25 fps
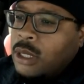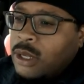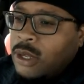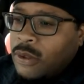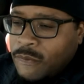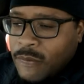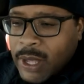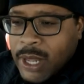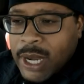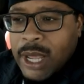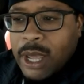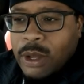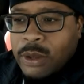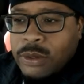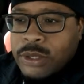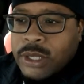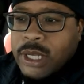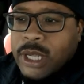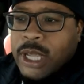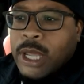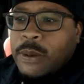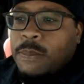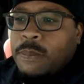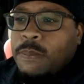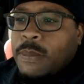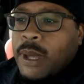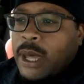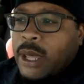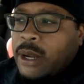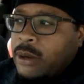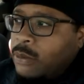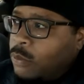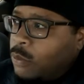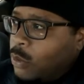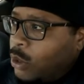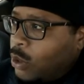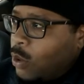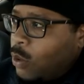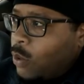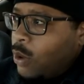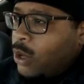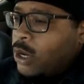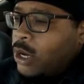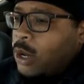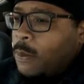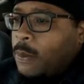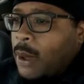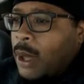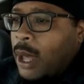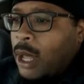the videos are getting better and we're
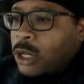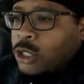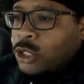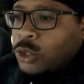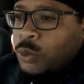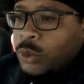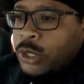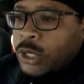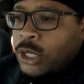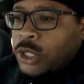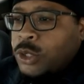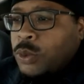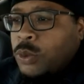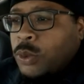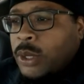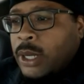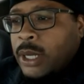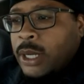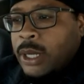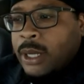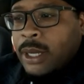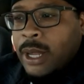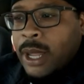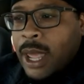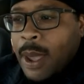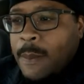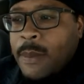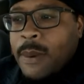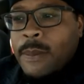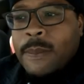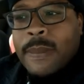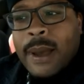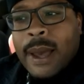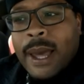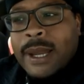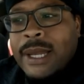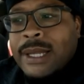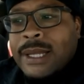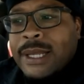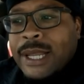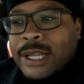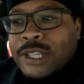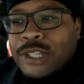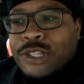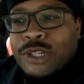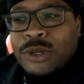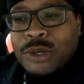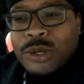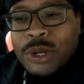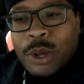going up all 2020. Everybody
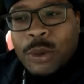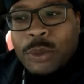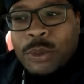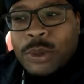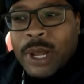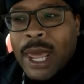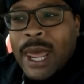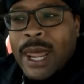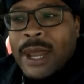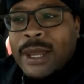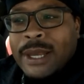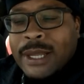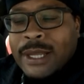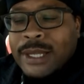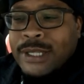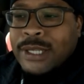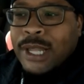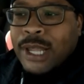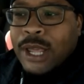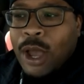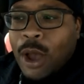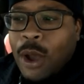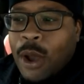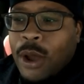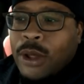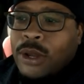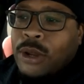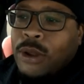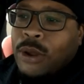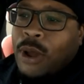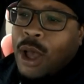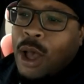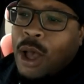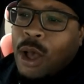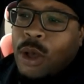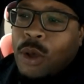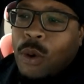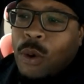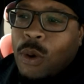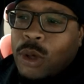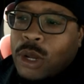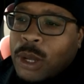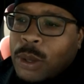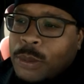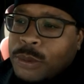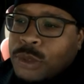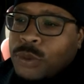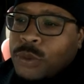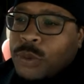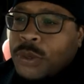lets you know that because they are. They're all going
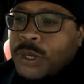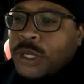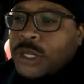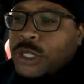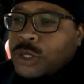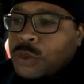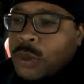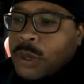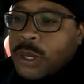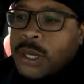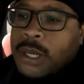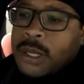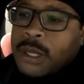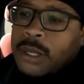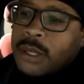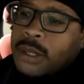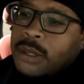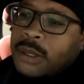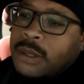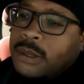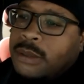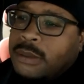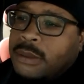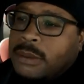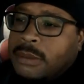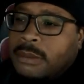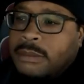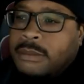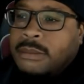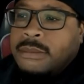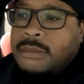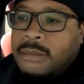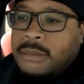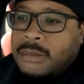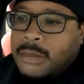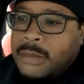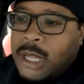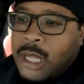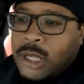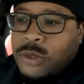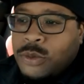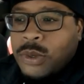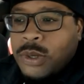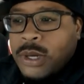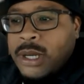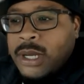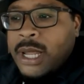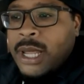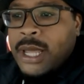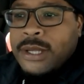up 2020. That's
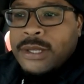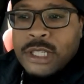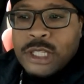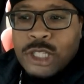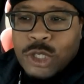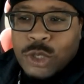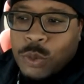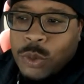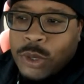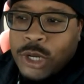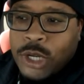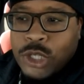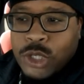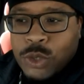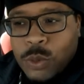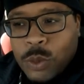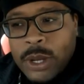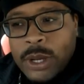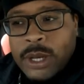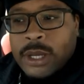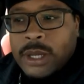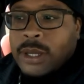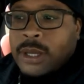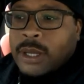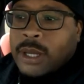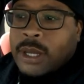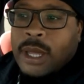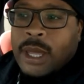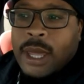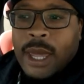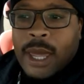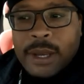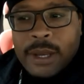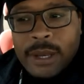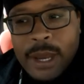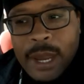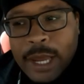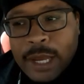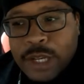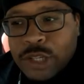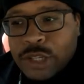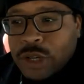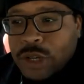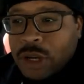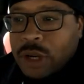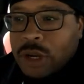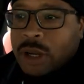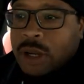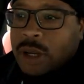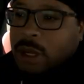what it is. It's 2020. And next
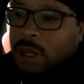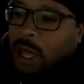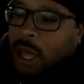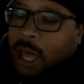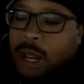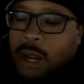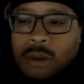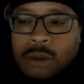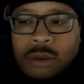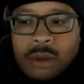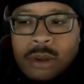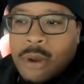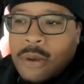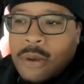year, I don't